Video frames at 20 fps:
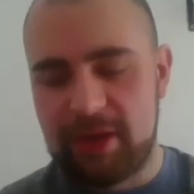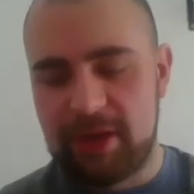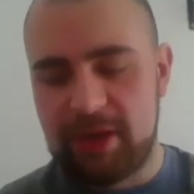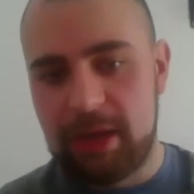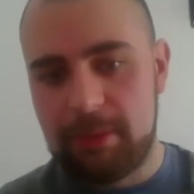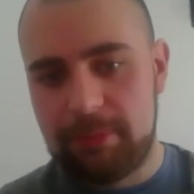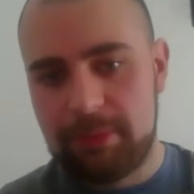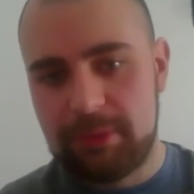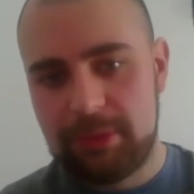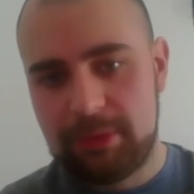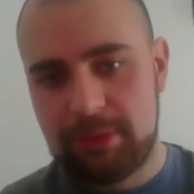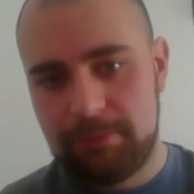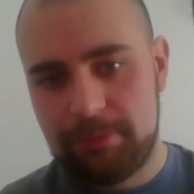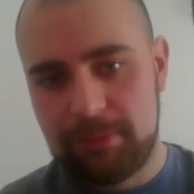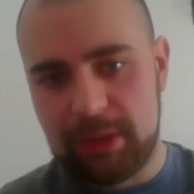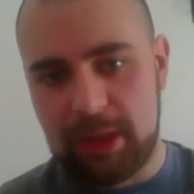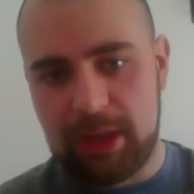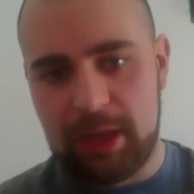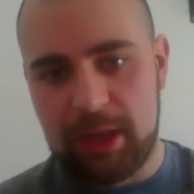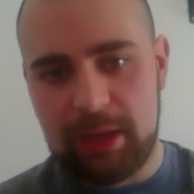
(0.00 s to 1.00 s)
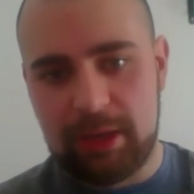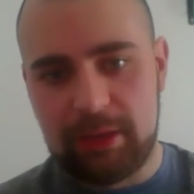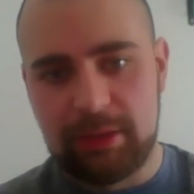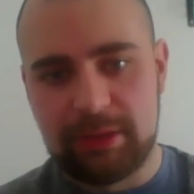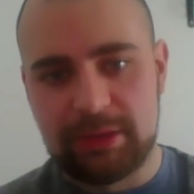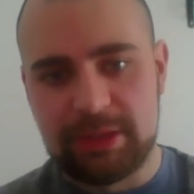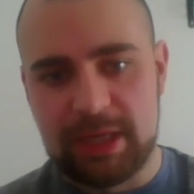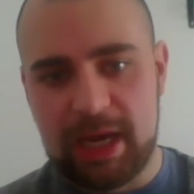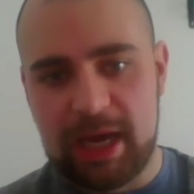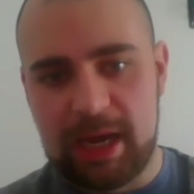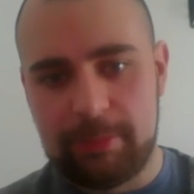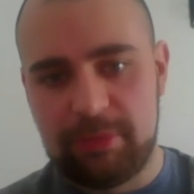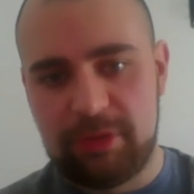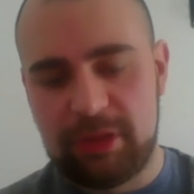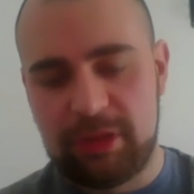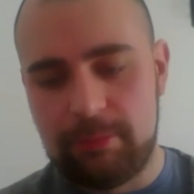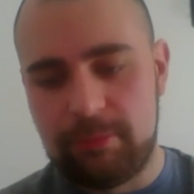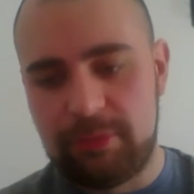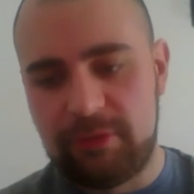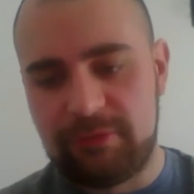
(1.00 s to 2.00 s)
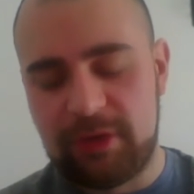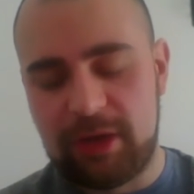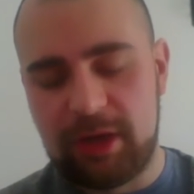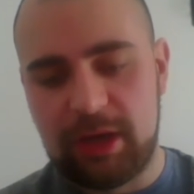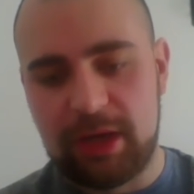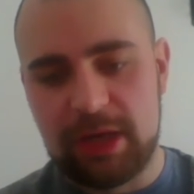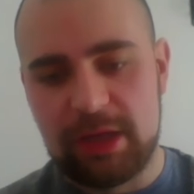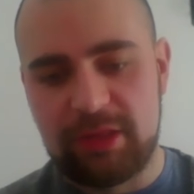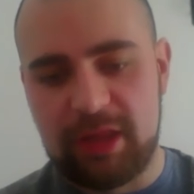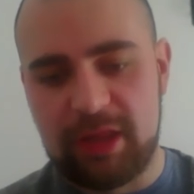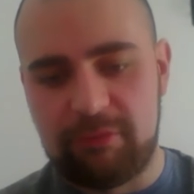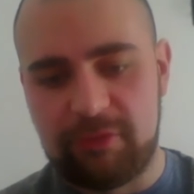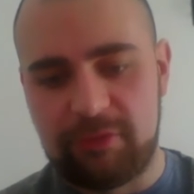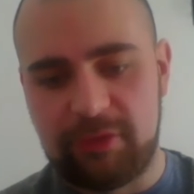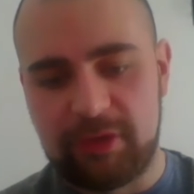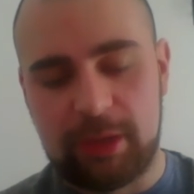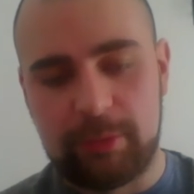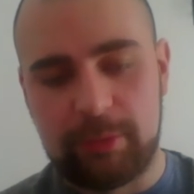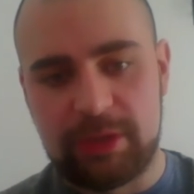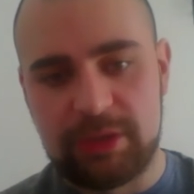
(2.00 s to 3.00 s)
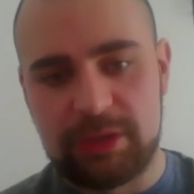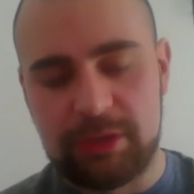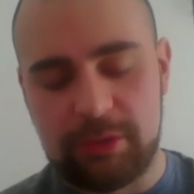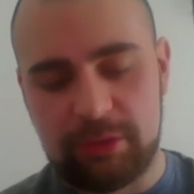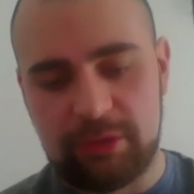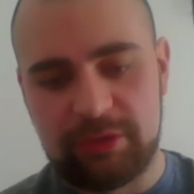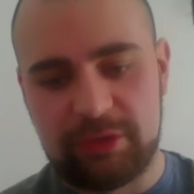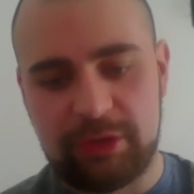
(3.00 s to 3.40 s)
an app, and the app simplifies everything that we do.